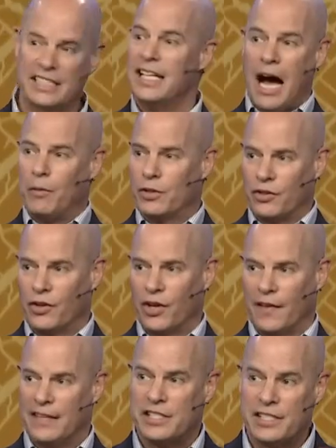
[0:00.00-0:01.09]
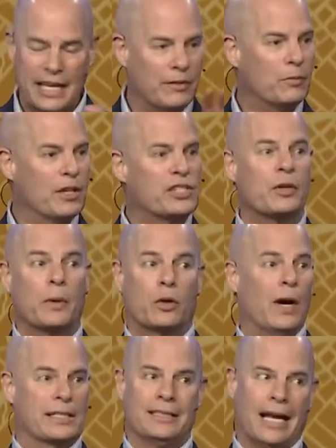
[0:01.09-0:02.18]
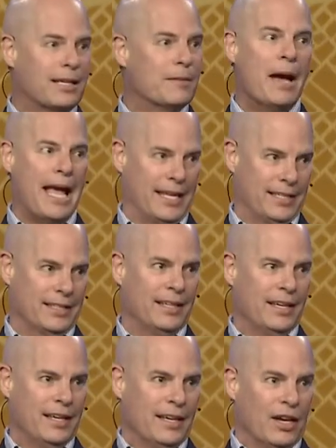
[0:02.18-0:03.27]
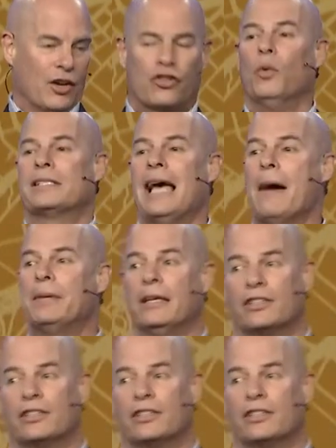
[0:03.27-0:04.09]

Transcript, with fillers: not what's going on. This is, a, this is a request, not a command. So, what's happening is